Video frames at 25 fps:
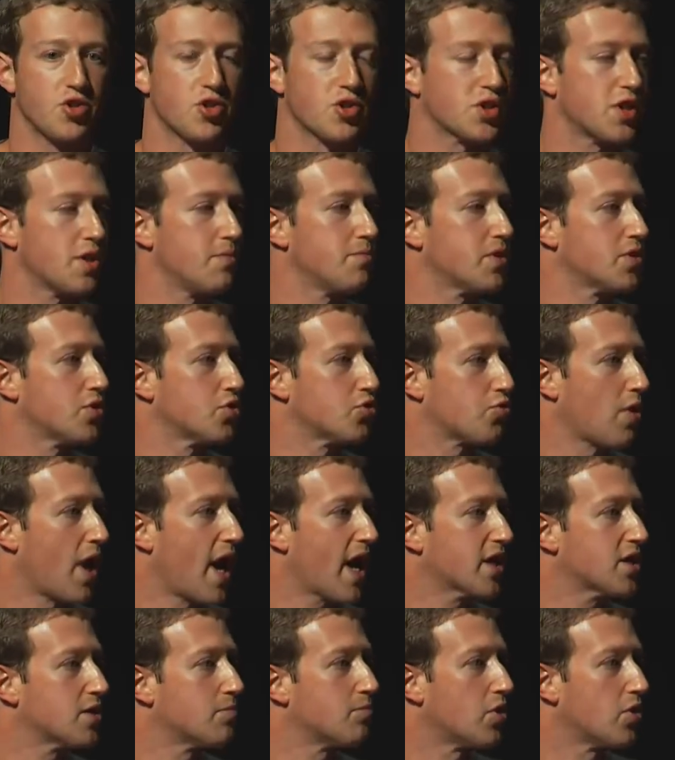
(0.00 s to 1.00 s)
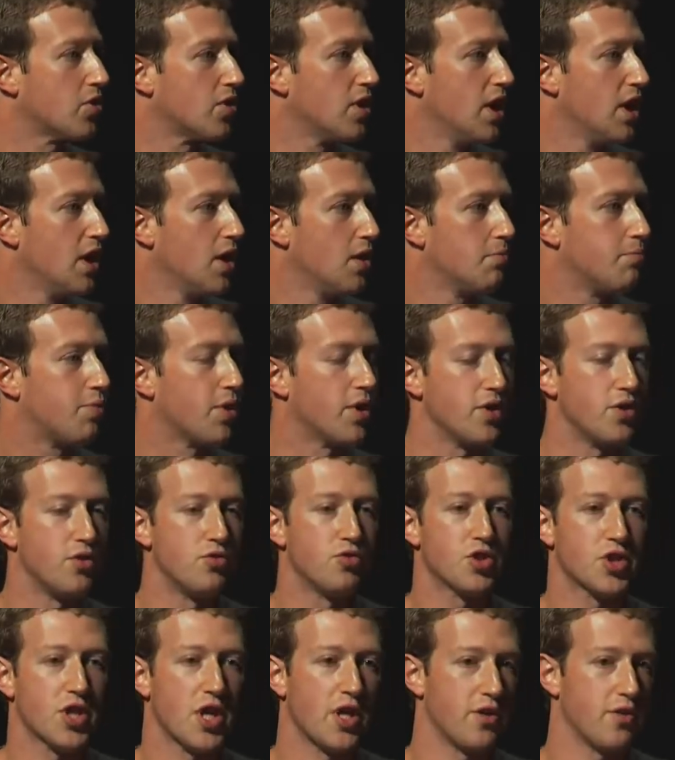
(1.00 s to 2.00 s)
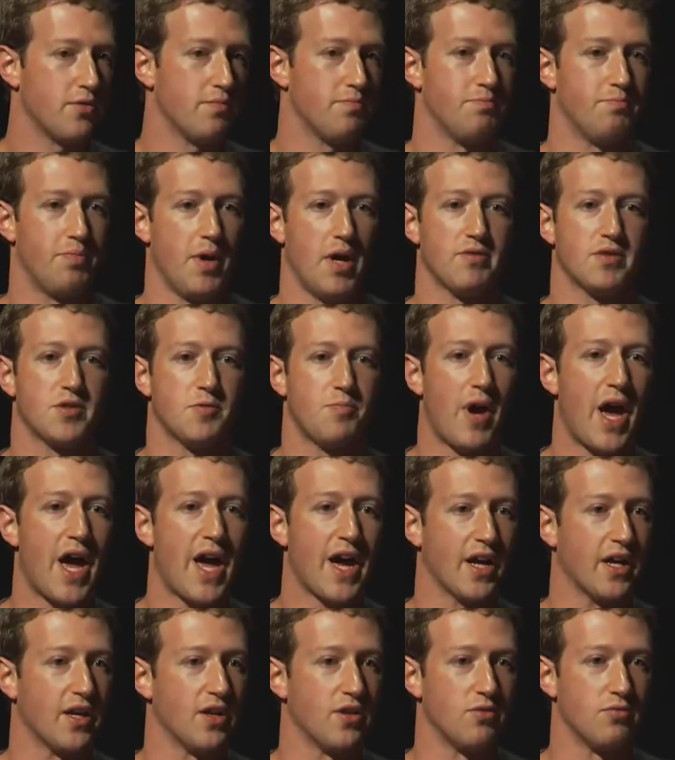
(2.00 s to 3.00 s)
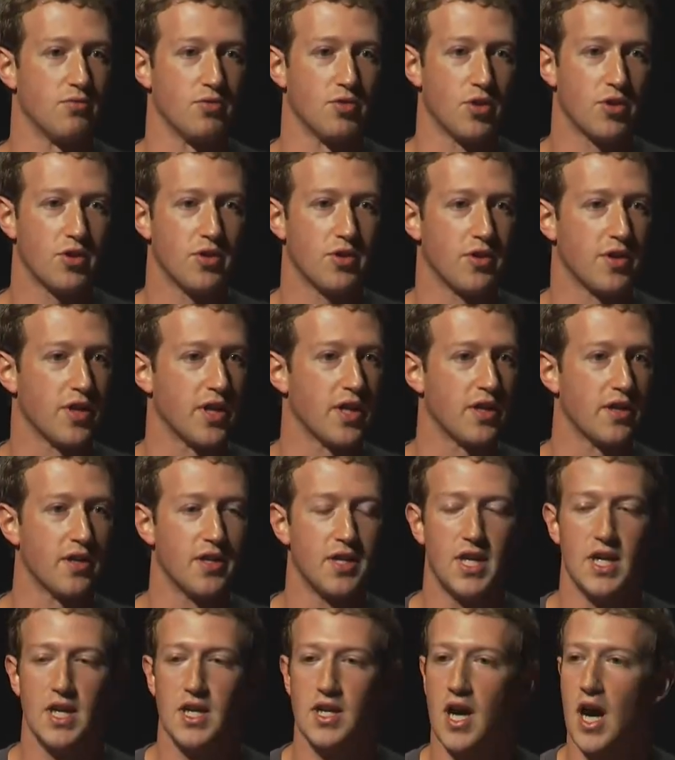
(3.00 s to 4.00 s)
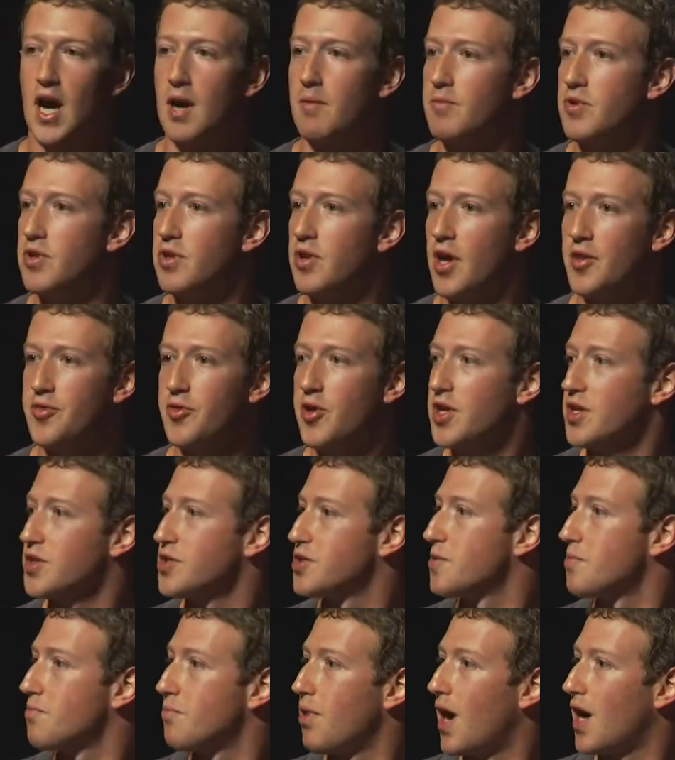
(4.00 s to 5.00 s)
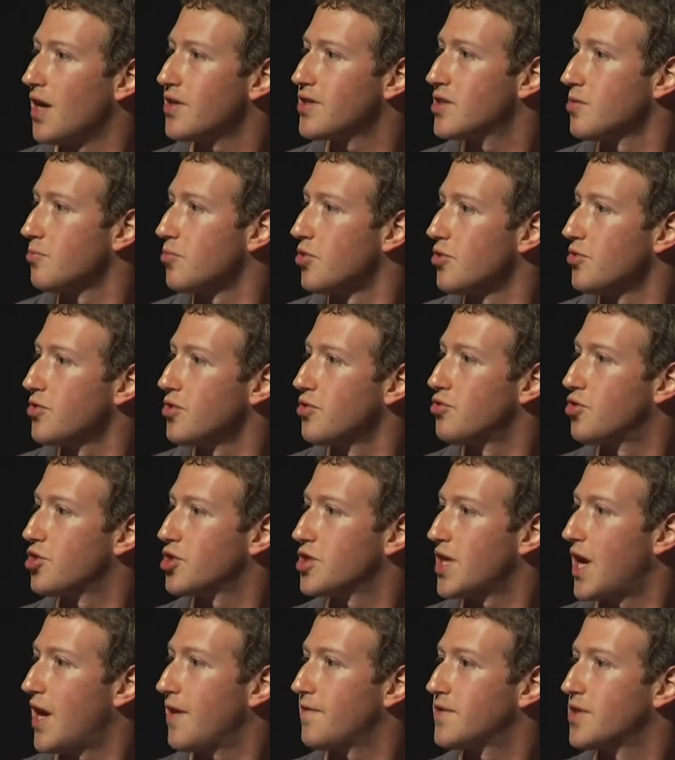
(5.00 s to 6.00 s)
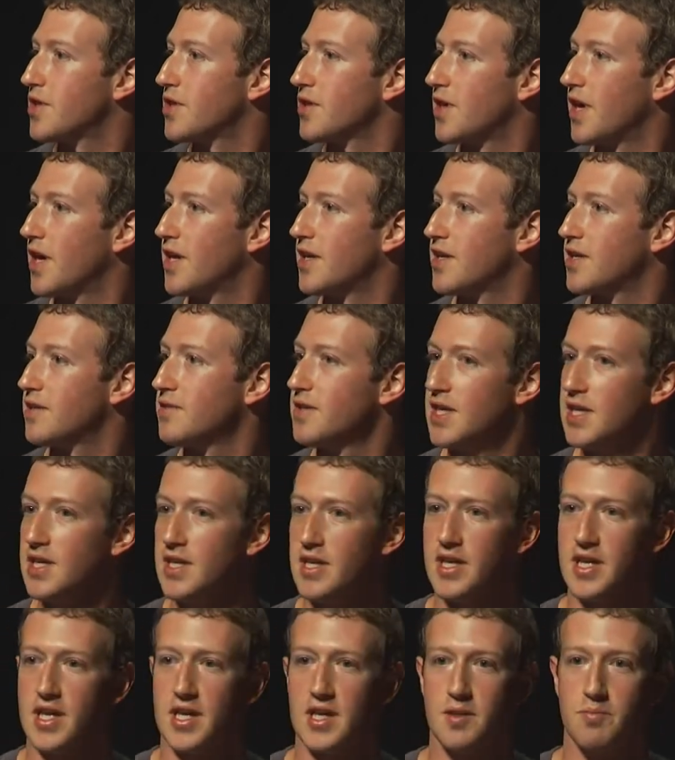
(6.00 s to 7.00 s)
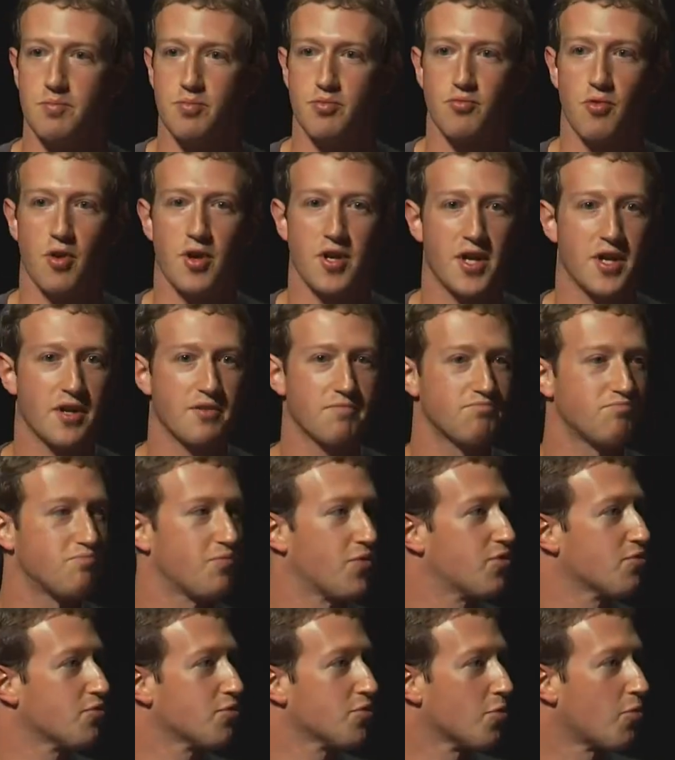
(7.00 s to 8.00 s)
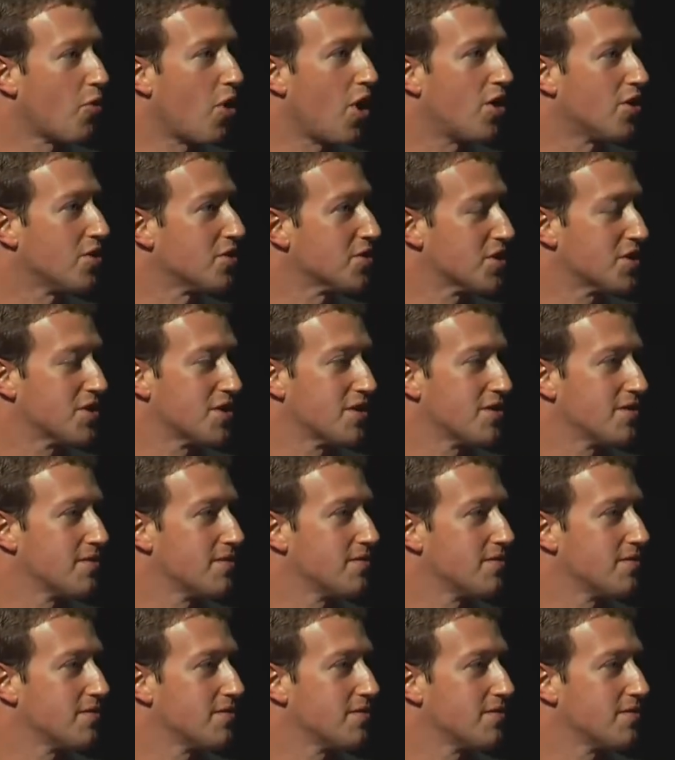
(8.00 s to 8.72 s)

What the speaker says: just seemed intractable, but you just kind of bounce back and you learn, and nothing is impossible. You just have to kind of keep running through the walls.